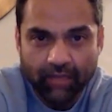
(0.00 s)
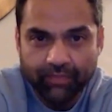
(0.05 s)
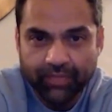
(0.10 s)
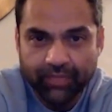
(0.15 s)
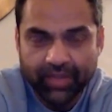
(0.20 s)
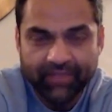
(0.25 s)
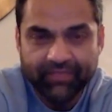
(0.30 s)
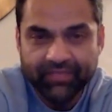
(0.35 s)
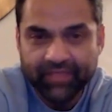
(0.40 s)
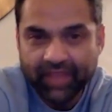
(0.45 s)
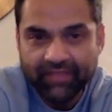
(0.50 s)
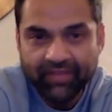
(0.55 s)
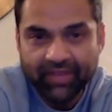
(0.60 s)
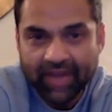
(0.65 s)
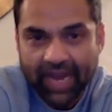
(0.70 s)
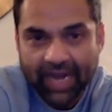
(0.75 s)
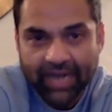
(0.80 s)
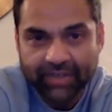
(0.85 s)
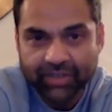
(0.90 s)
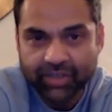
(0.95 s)
They've never
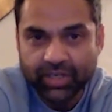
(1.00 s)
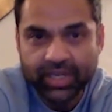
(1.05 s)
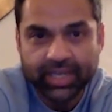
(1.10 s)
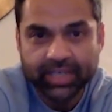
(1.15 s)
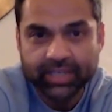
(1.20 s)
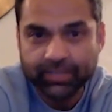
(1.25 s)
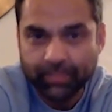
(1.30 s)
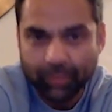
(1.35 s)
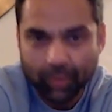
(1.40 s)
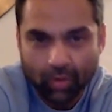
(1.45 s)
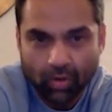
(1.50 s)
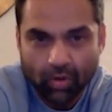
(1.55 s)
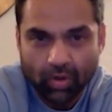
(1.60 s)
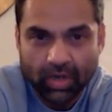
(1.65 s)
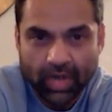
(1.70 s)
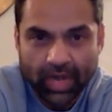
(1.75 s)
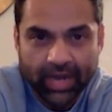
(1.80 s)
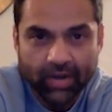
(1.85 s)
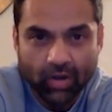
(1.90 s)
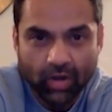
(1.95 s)
actually explored
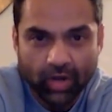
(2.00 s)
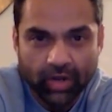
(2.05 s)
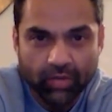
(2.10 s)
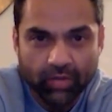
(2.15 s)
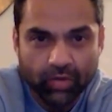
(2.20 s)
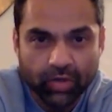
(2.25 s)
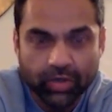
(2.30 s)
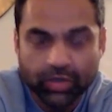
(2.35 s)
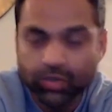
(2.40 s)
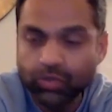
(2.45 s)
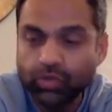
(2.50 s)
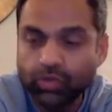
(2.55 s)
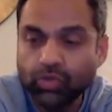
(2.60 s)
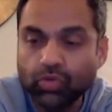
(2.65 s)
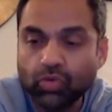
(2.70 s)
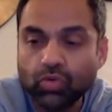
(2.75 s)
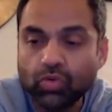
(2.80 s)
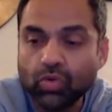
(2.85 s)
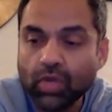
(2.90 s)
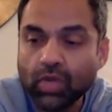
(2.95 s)
like Hollywood to
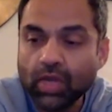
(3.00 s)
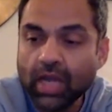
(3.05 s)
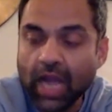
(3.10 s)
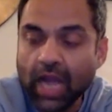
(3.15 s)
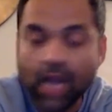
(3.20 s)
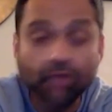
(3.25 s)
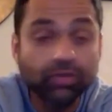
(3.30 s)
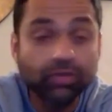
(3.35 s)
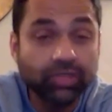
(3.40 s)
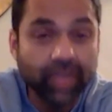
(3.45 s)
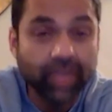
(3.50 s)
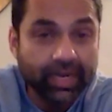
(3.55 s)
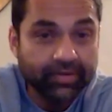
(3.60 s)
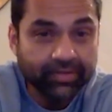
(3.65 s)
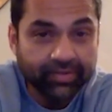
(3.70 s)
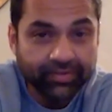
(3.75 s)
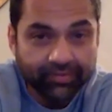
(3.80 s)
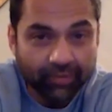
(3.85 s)
do outside of the